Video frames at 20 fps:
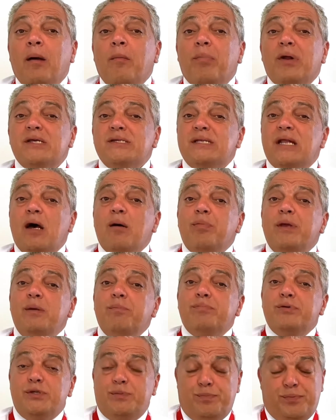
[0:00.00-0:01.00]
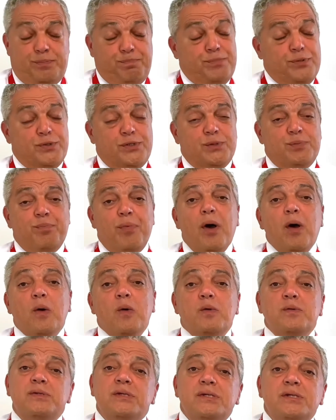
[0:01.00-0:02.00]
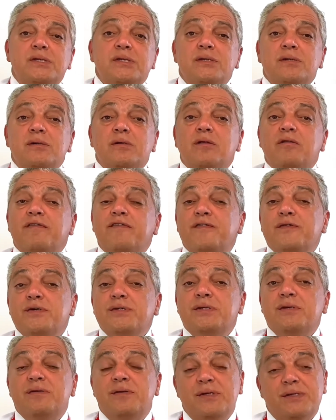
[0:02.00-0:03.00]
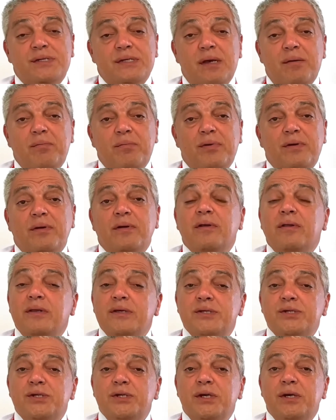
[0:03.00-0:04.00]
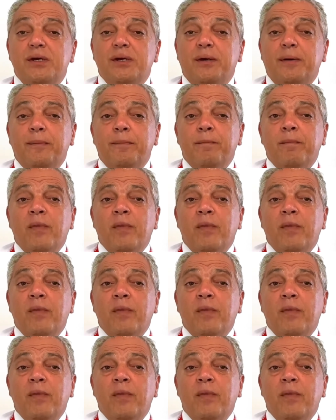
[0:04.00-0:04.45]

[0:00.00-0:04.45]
but has now been postponed until the 1st of December this year.